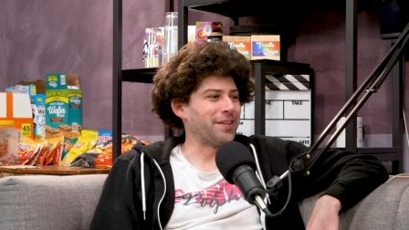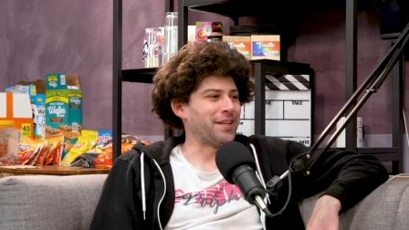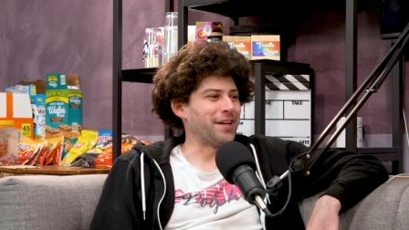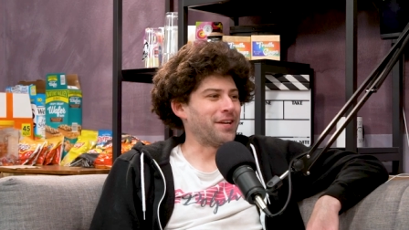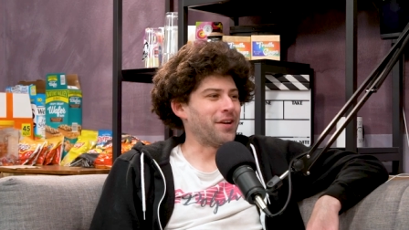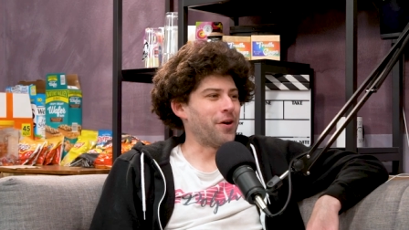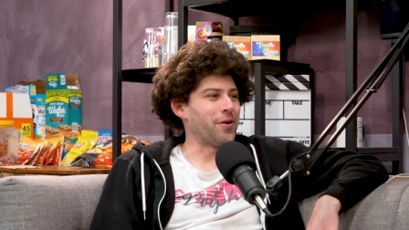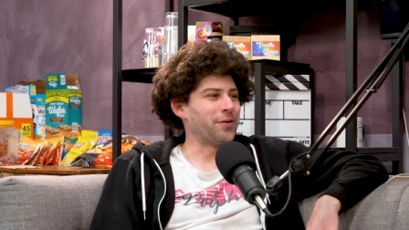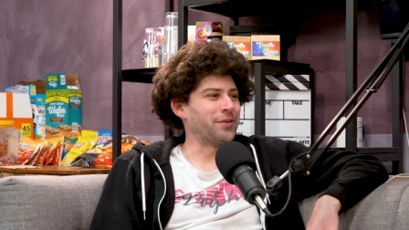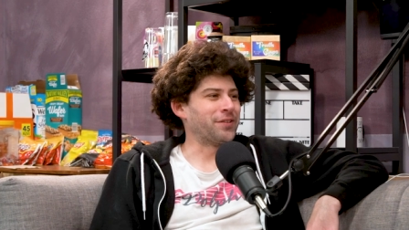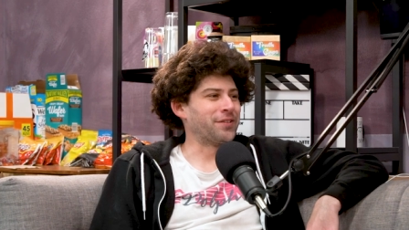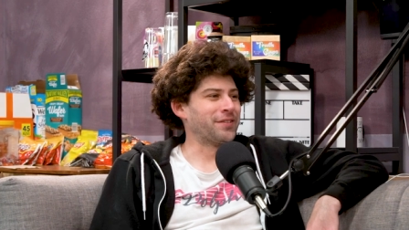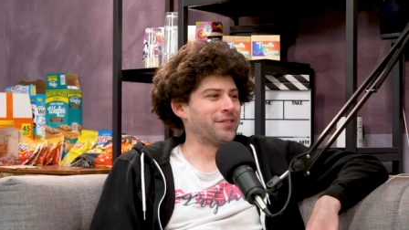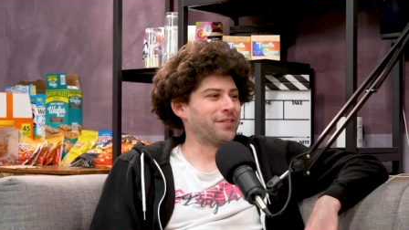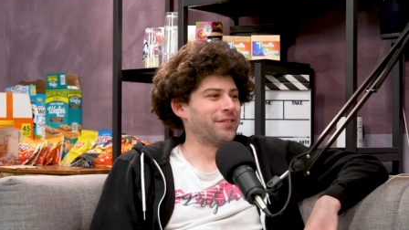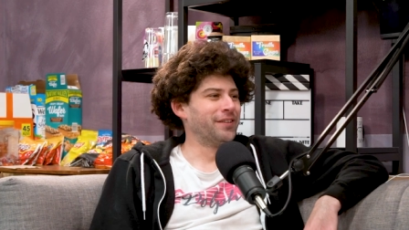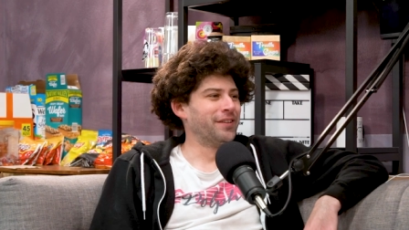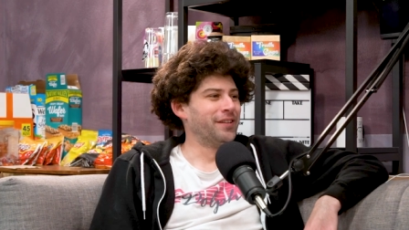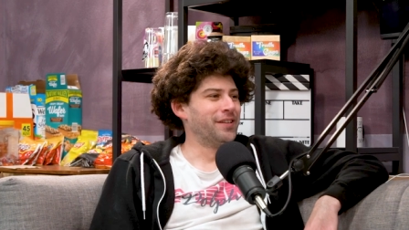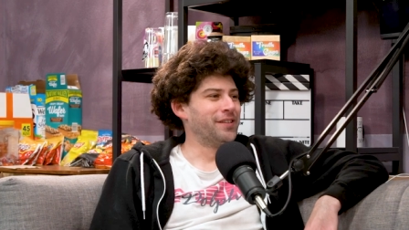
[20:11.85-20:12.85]
They know it's
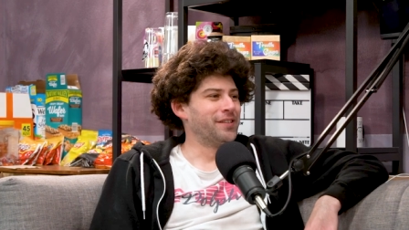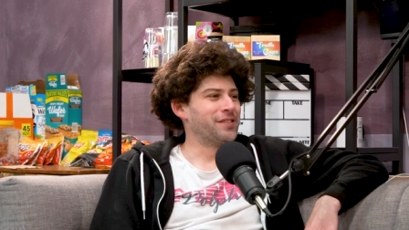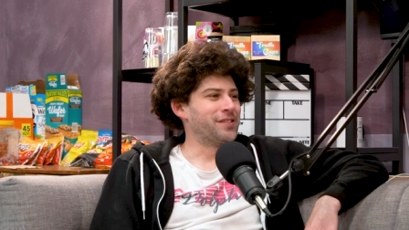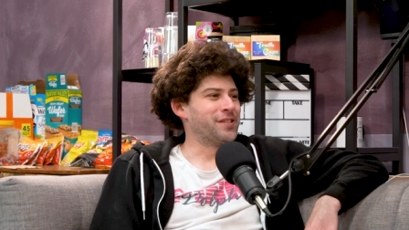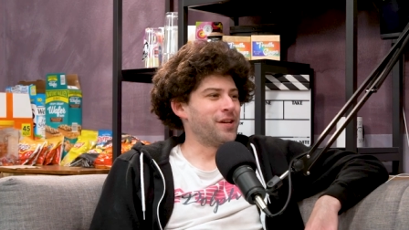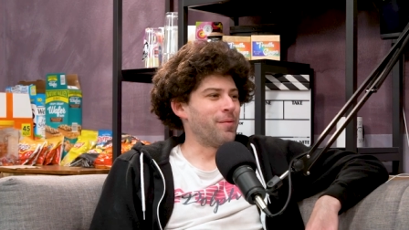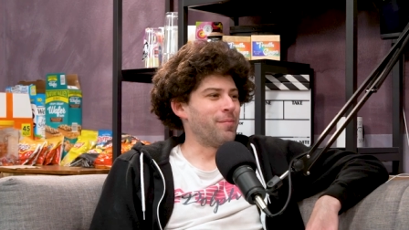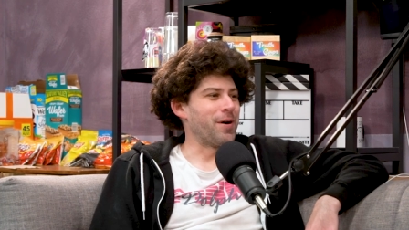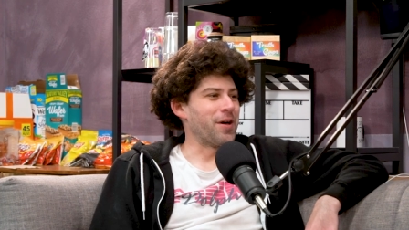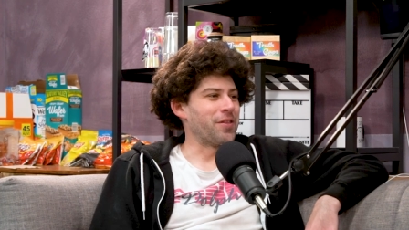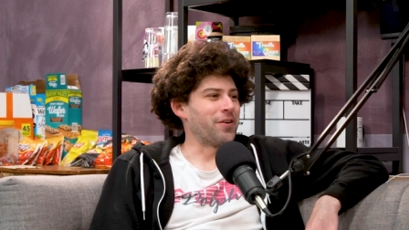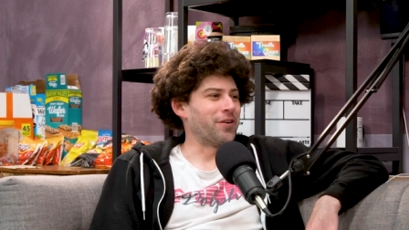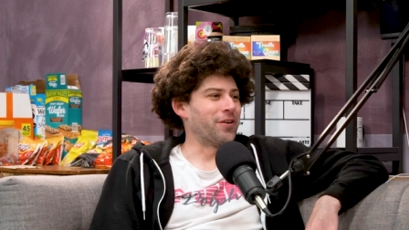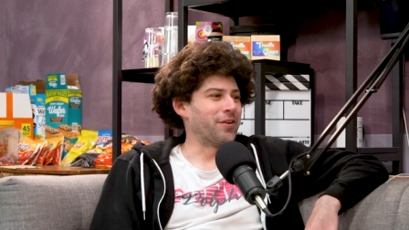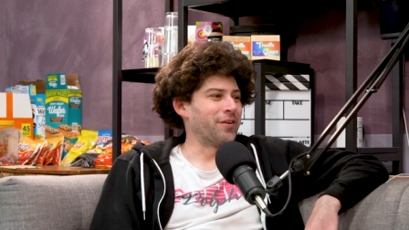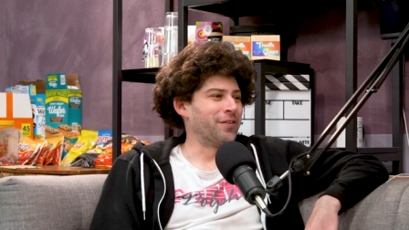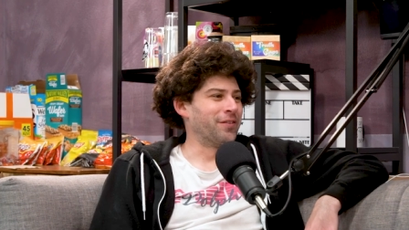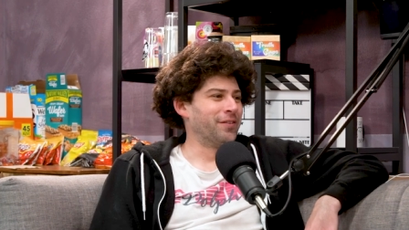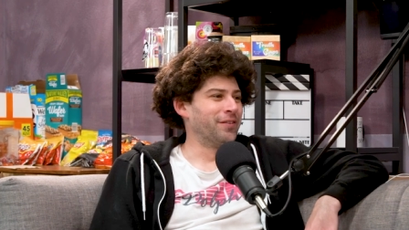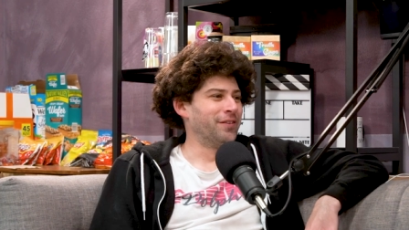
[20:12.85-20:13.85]
some
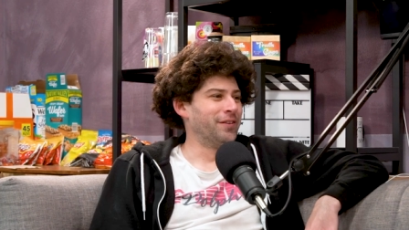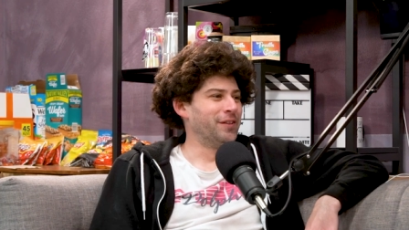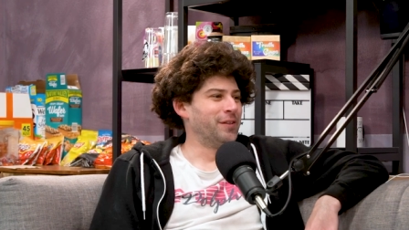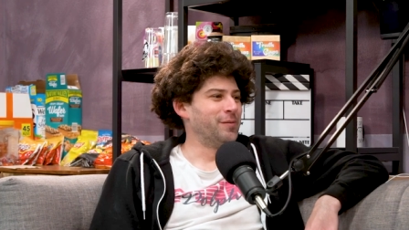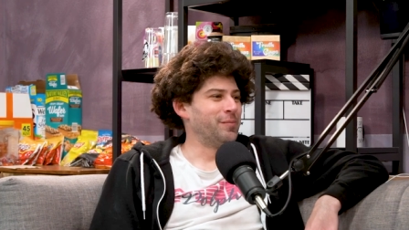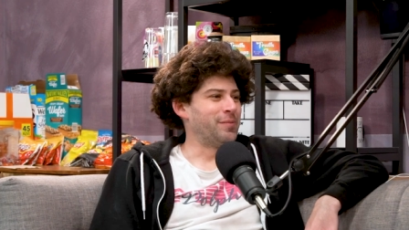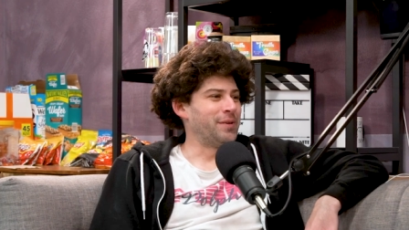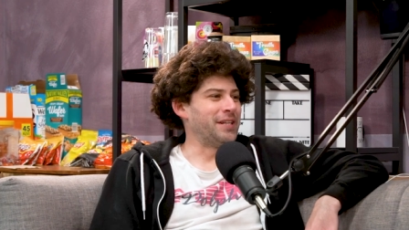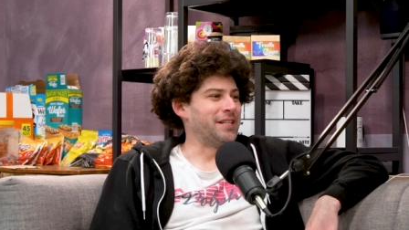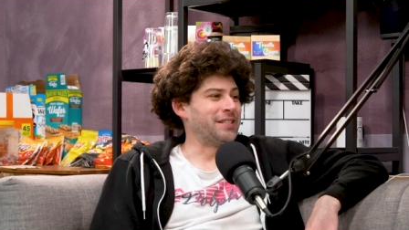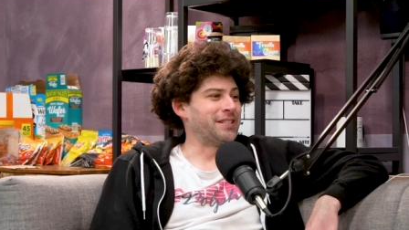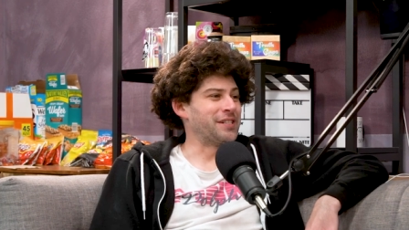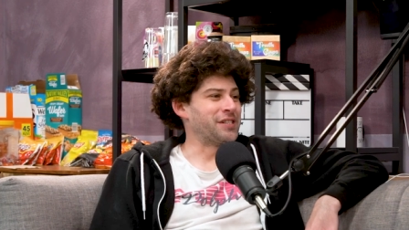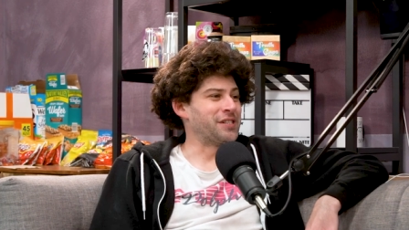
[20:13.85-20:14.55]
other piece of